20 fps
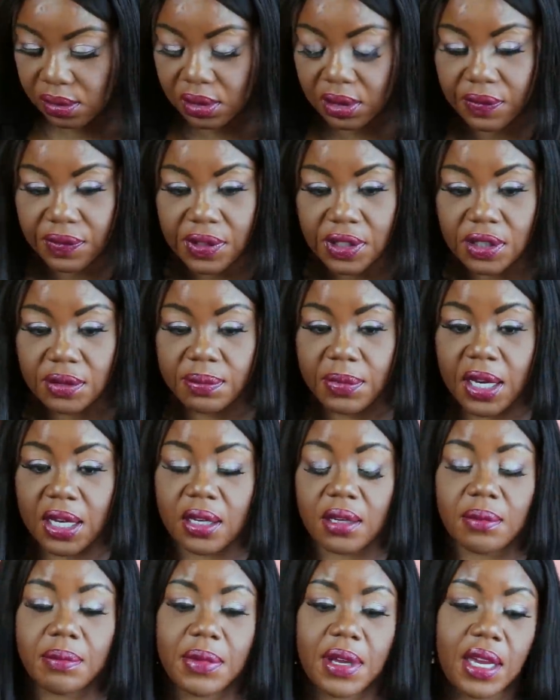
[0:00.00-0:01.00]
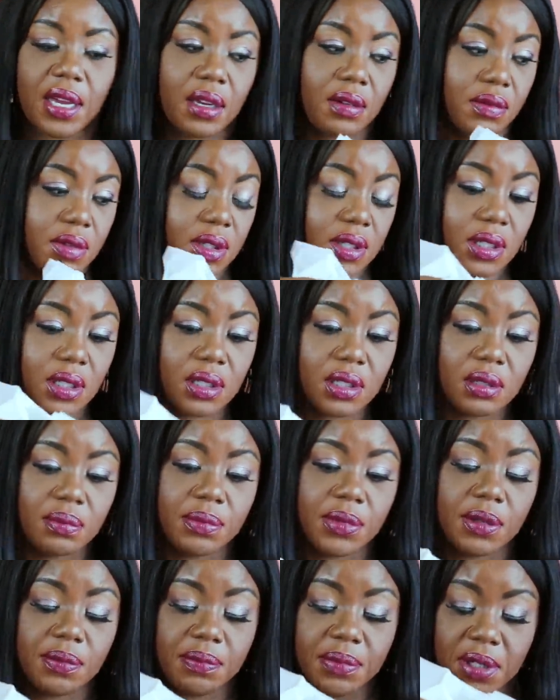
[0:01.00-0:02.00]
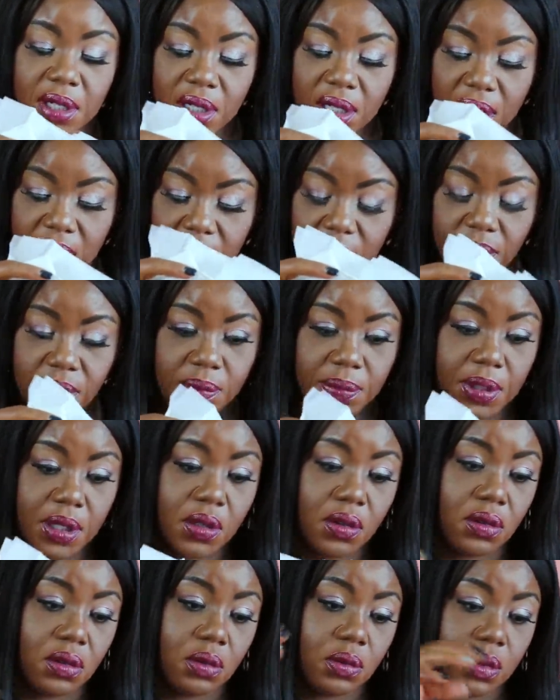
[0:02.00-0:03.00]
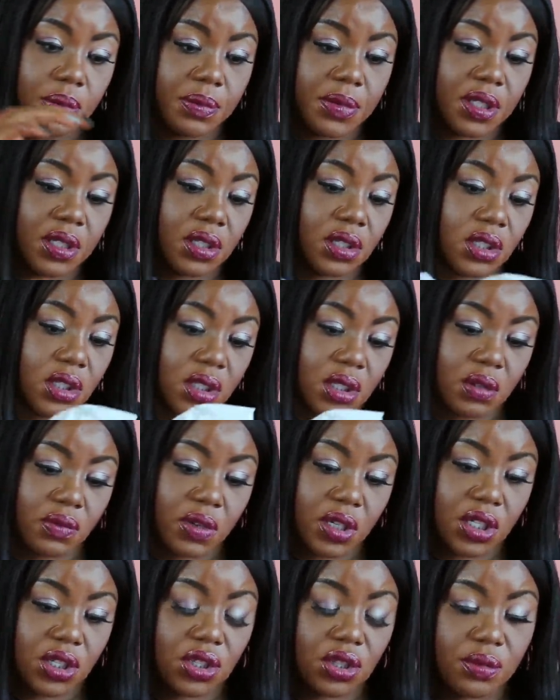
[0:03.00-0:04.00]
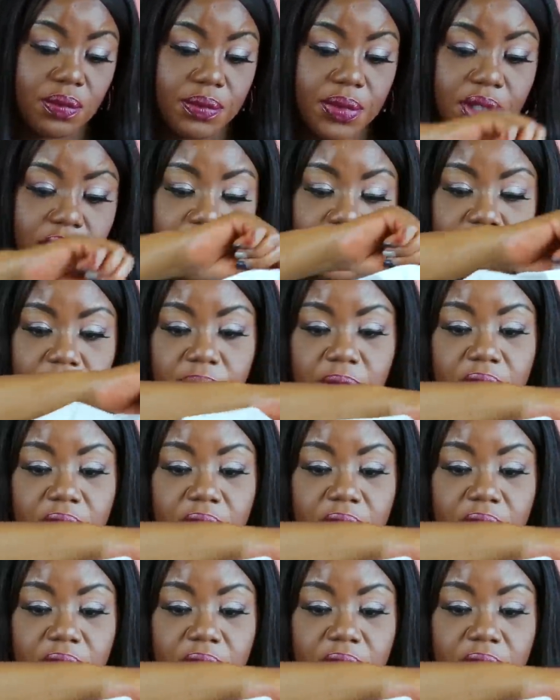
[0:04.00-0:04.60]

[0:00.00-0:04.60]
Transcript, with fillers: If this makeup bag was a little bit bigger, it would be going with New Generation Beauty,